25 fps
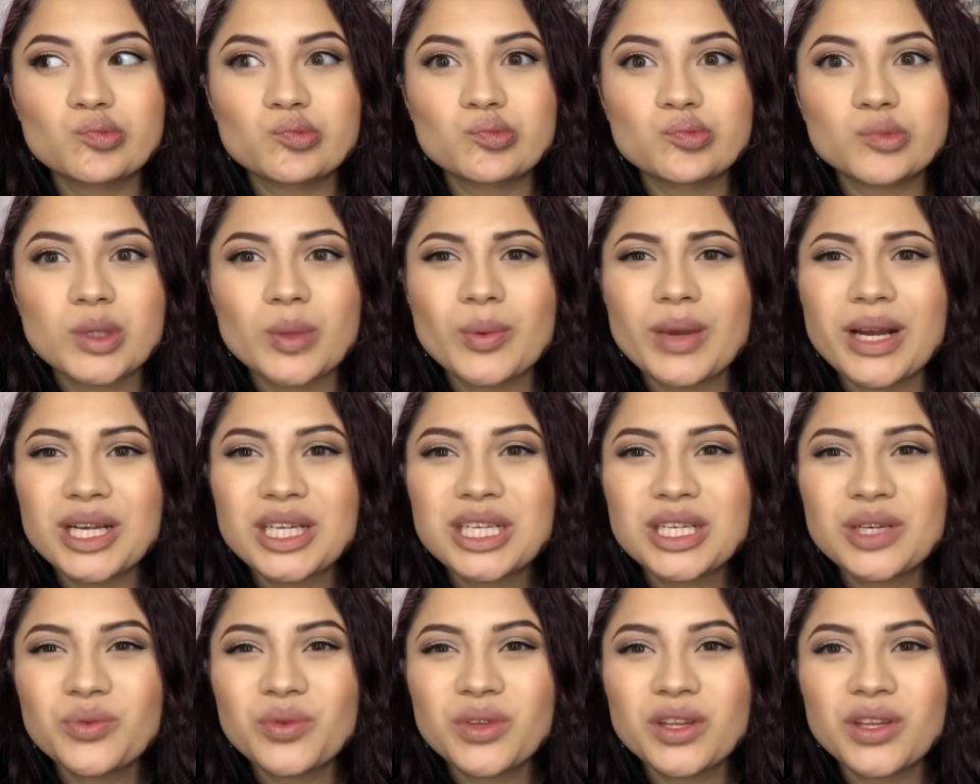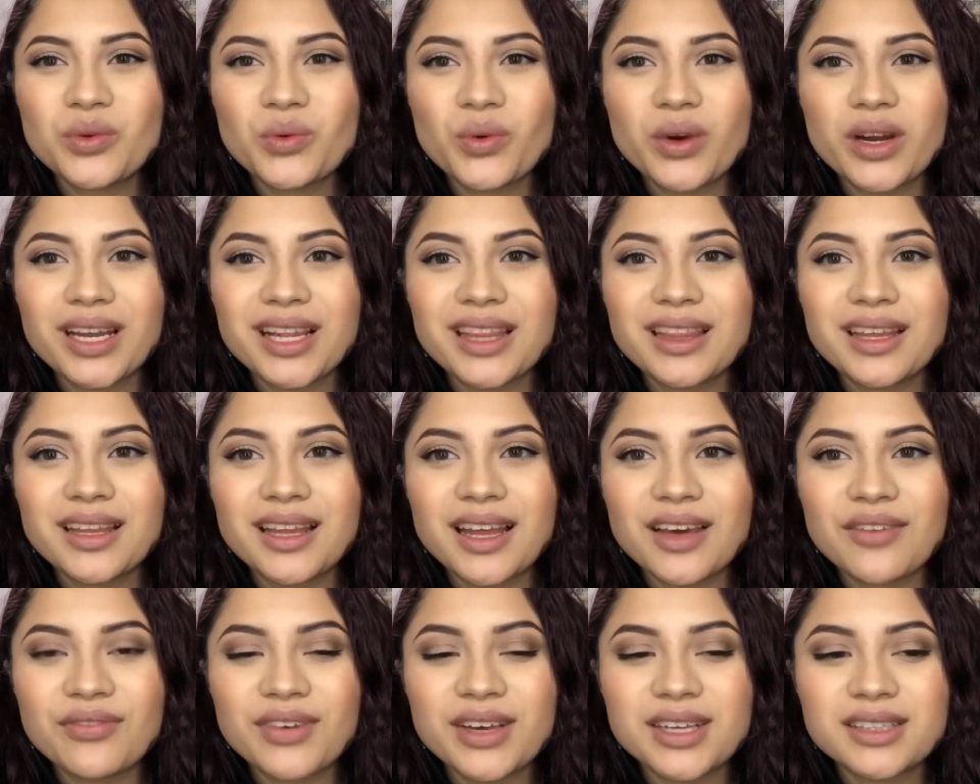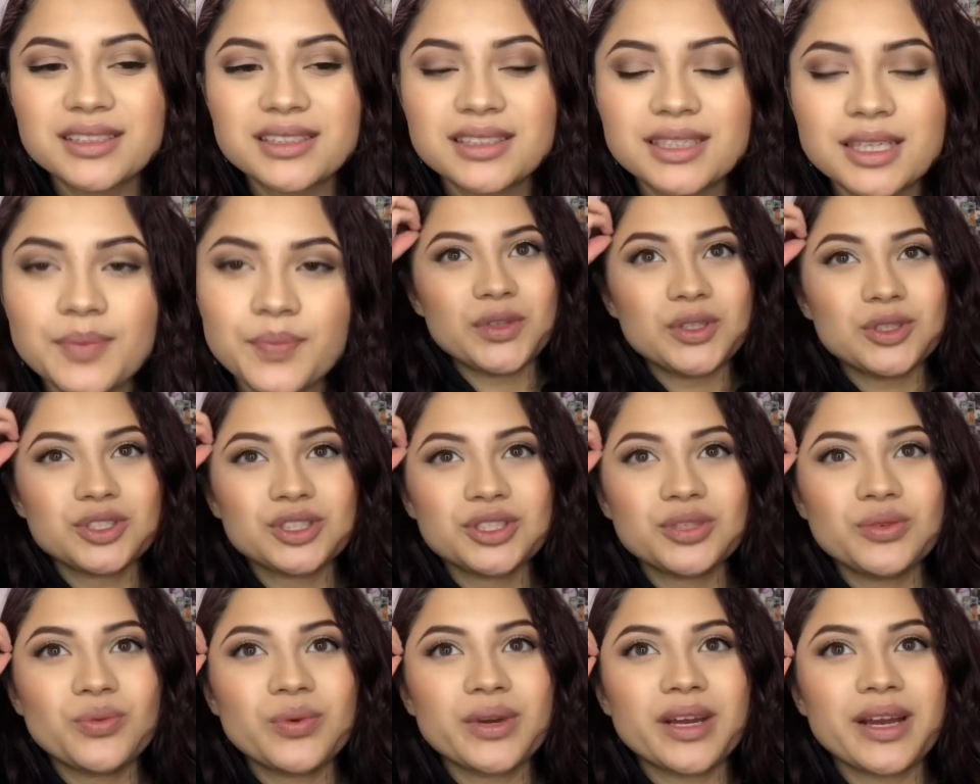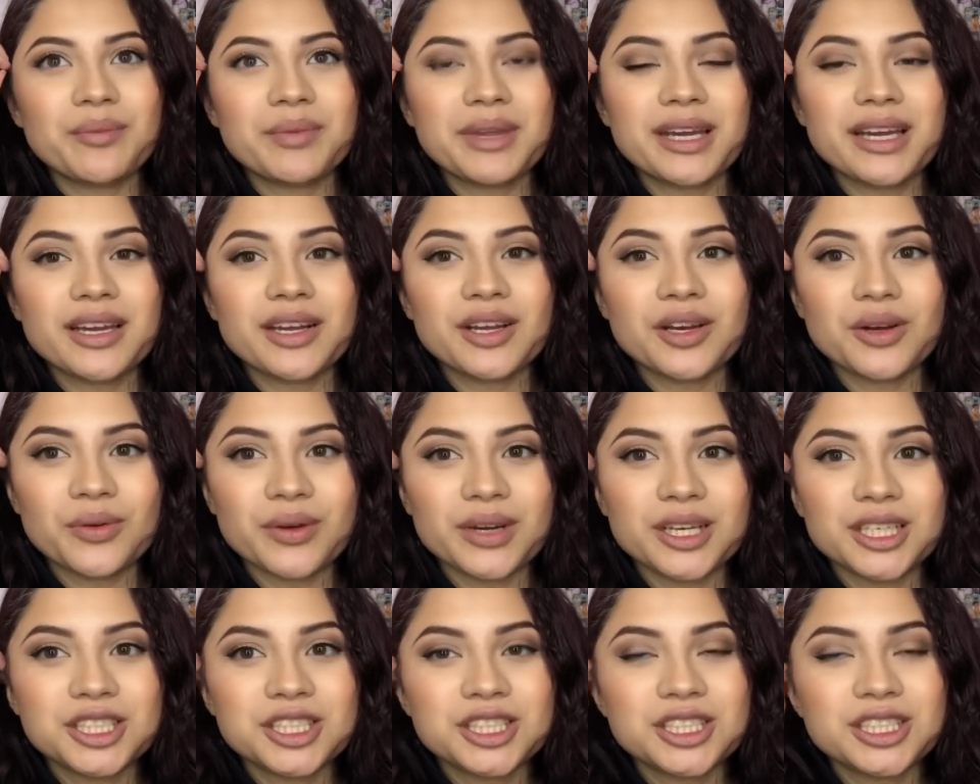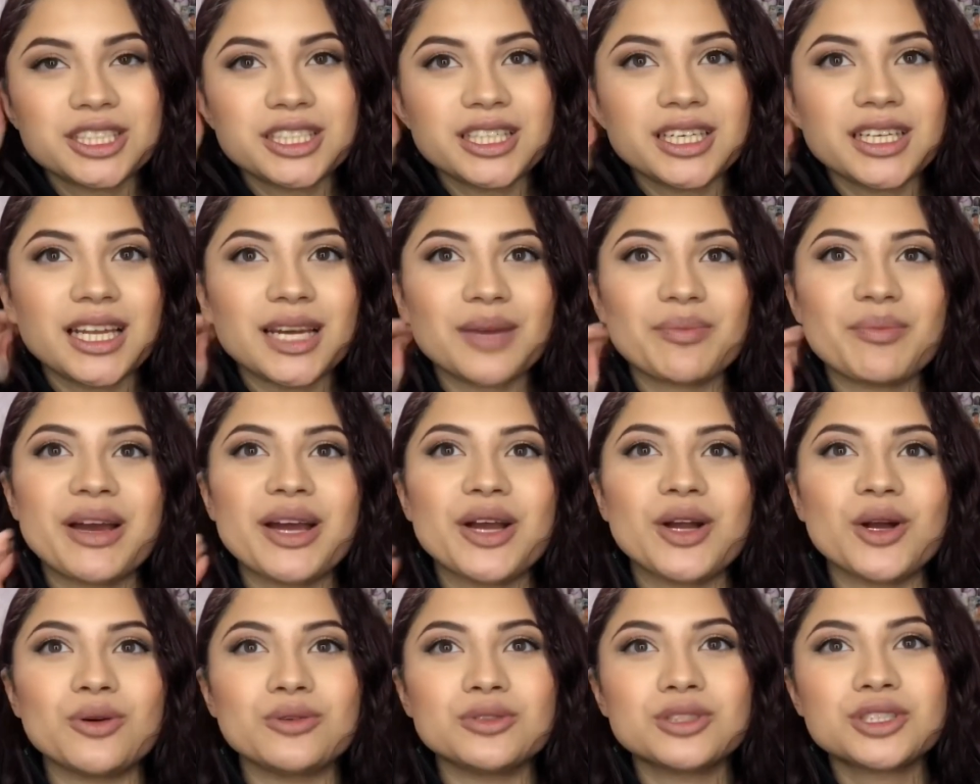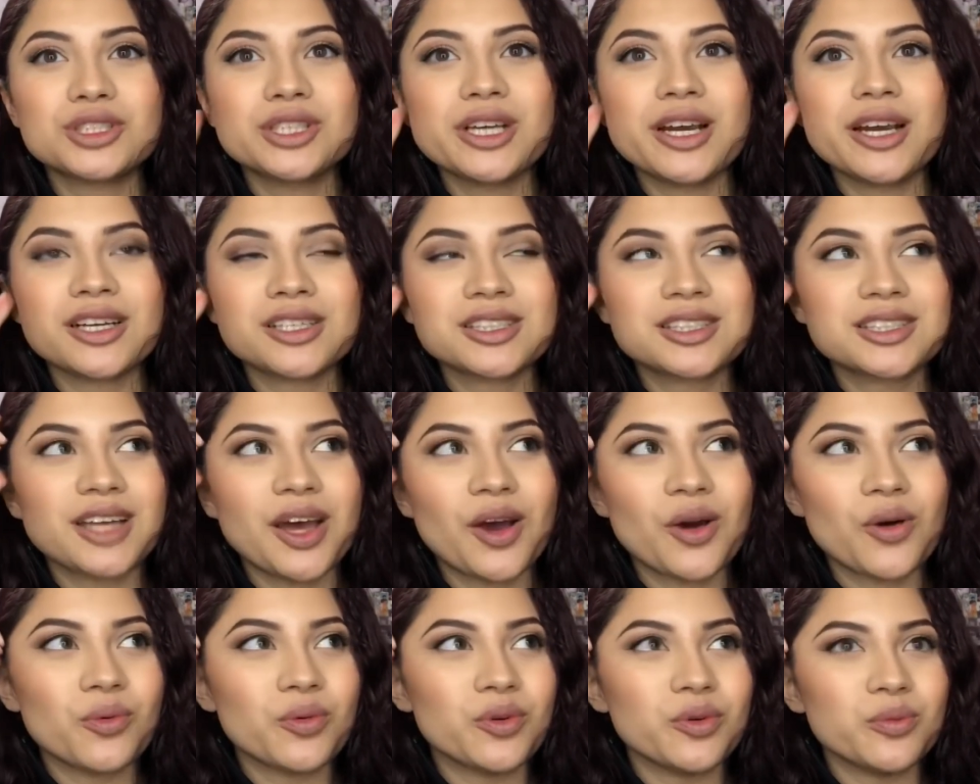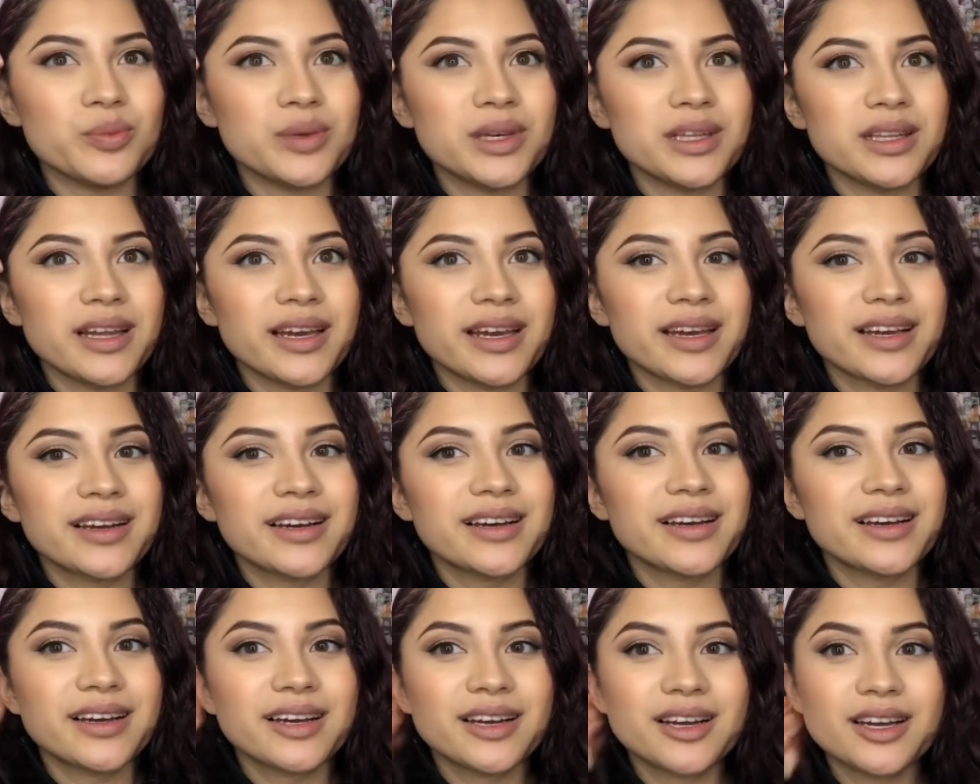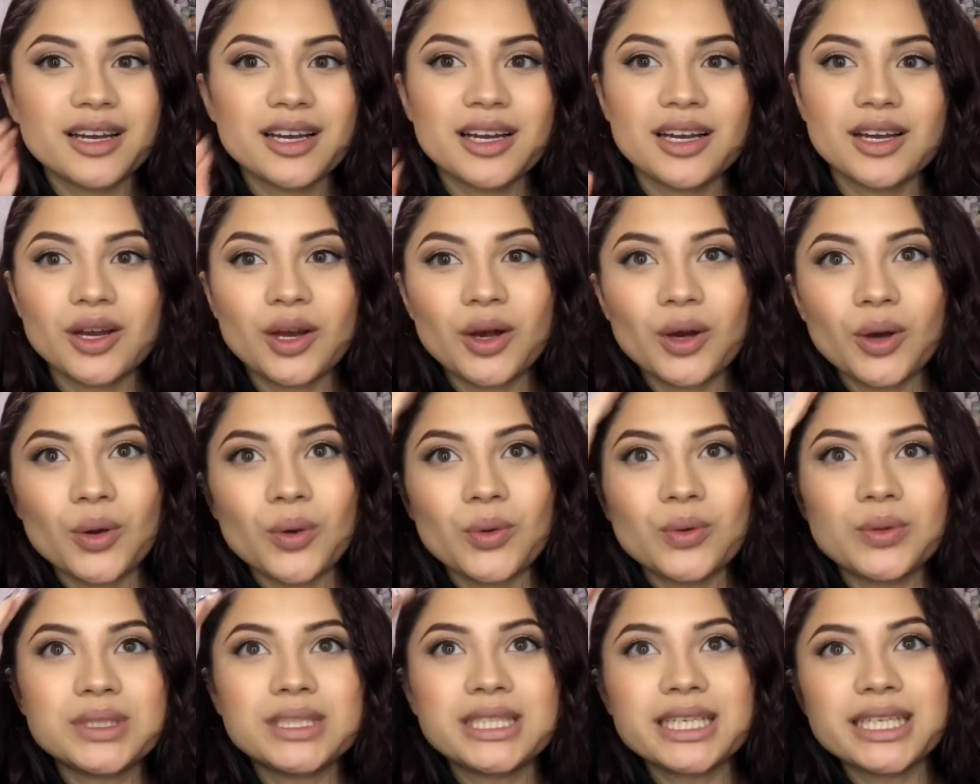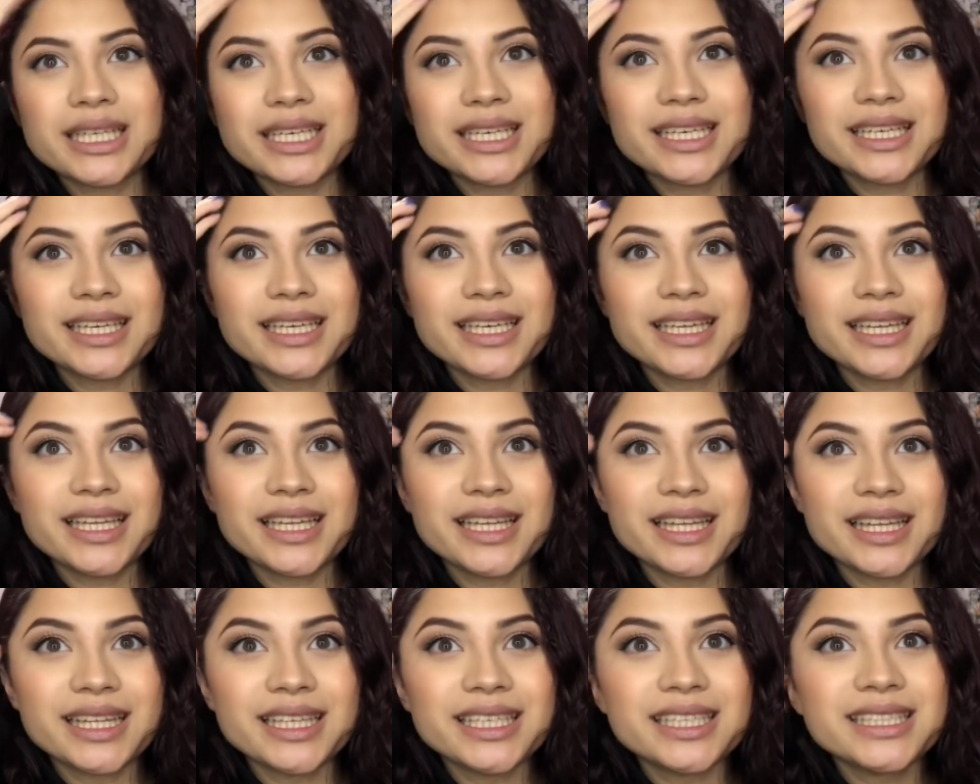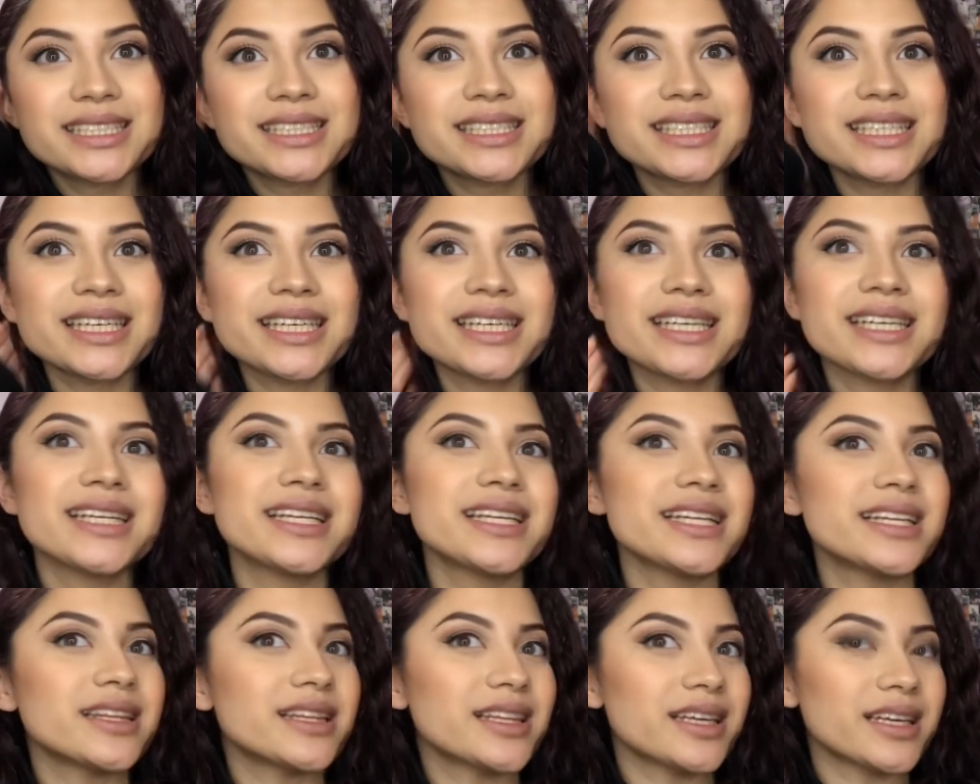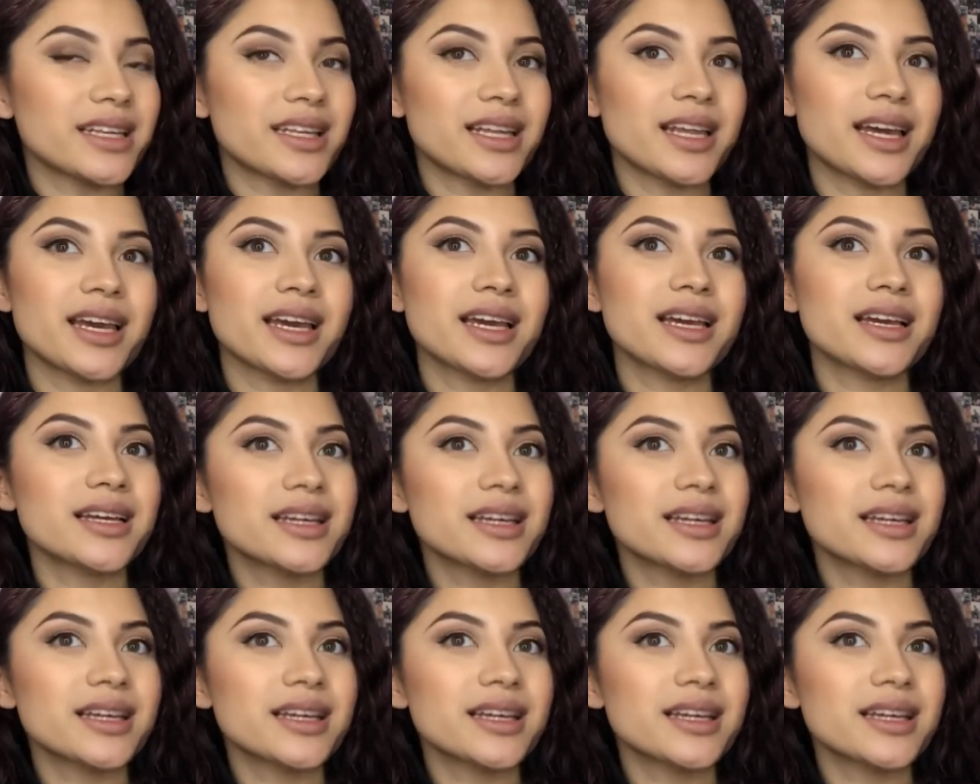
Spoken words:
but I didn't really wear anything that fancy. Usually when I'm like in a rush, like my go-to hairstyle will be like, oh, tuck this in and then like